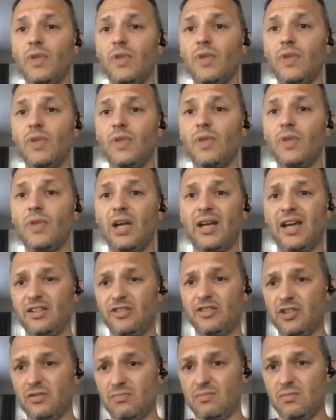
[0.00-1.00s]
and kind of just
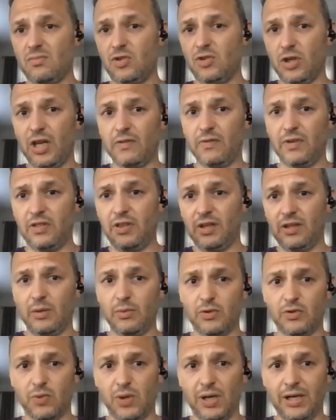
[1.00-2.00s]
took everything that was
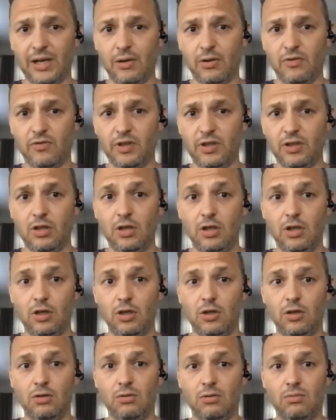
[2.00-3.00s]
right out of it,
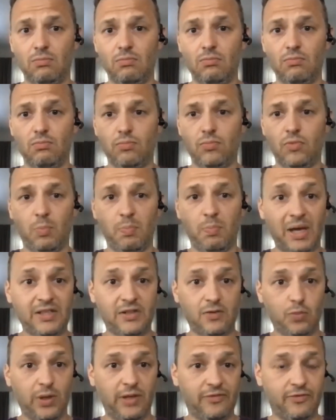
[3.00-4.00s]
the best
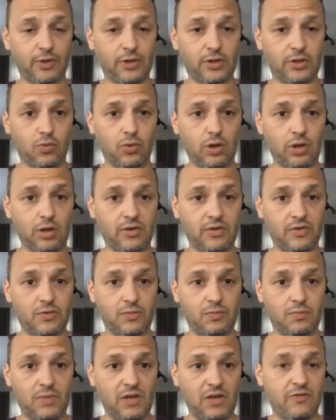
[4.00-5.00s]
way for it to work is
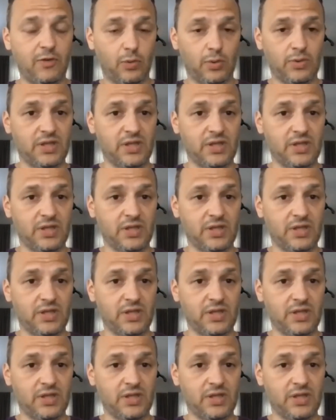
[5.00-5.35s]
if it was